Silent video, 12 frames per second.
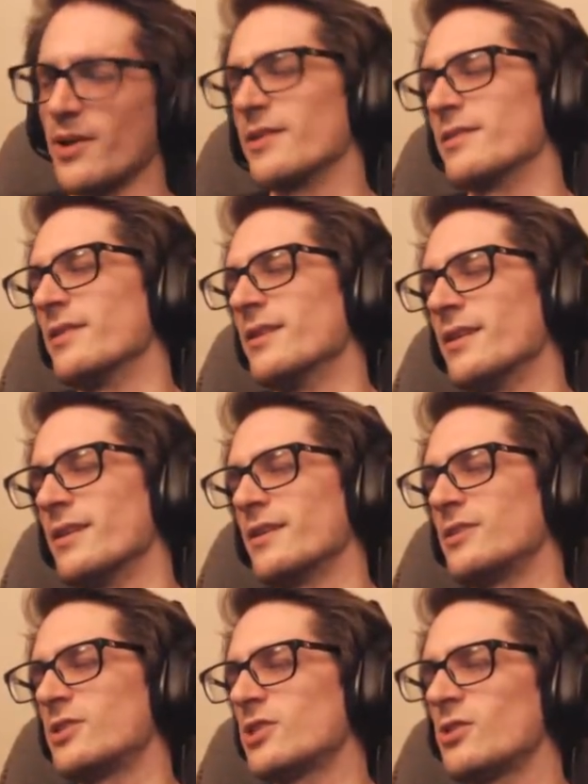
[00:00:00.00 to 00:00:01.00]
button.
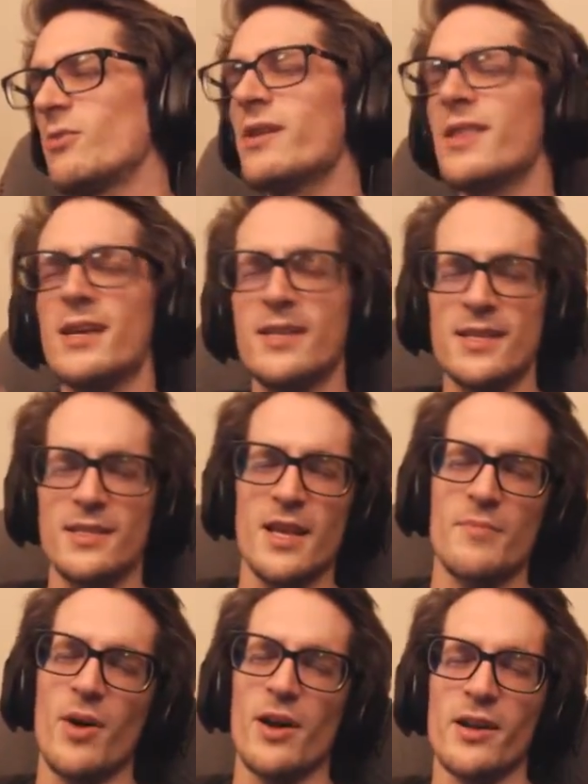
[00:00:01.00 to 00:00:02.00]
Just don't hit that
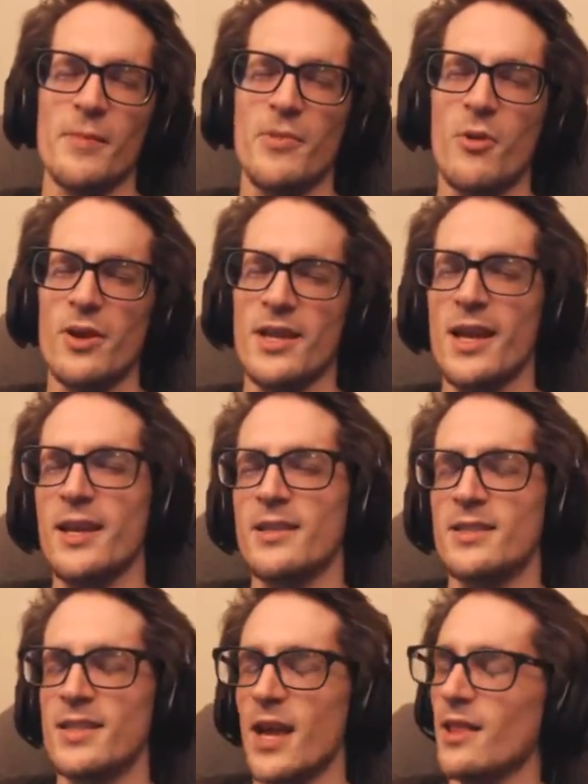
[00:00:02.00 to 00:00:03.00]
dislike button. I'm already
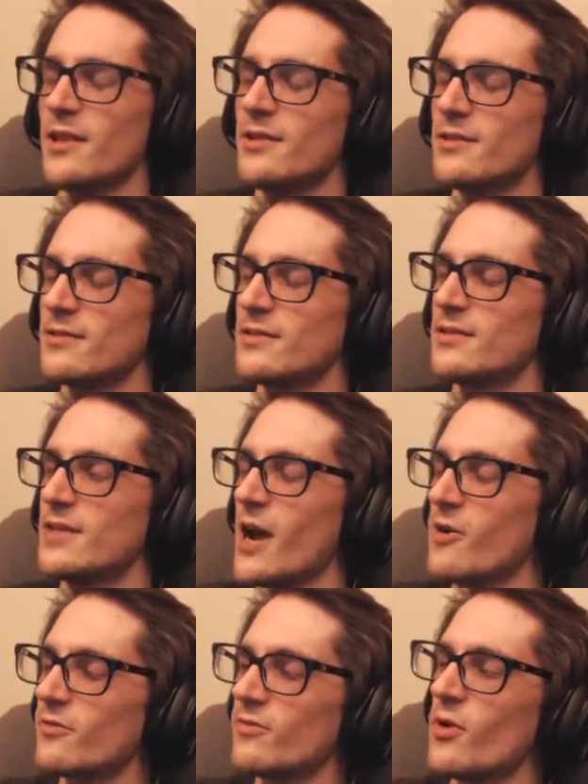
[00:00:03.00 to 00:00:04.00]
getting silent
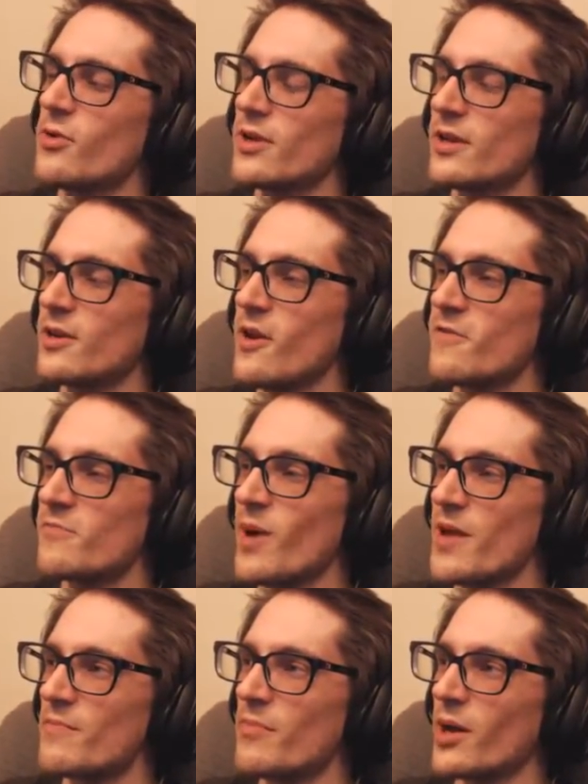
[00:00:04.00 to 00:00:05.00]
downvoted enough
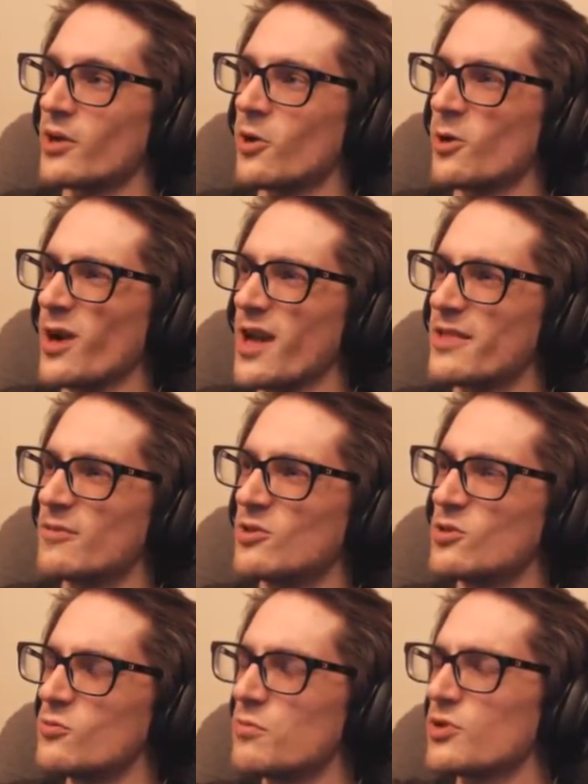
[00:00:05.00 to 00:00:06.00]
by butthurt, I
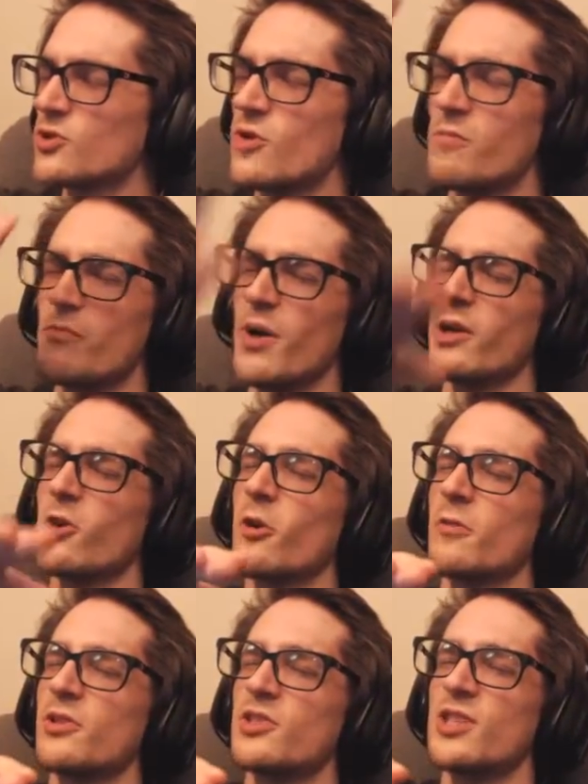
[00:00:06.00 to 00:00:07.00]
do presume, butthurt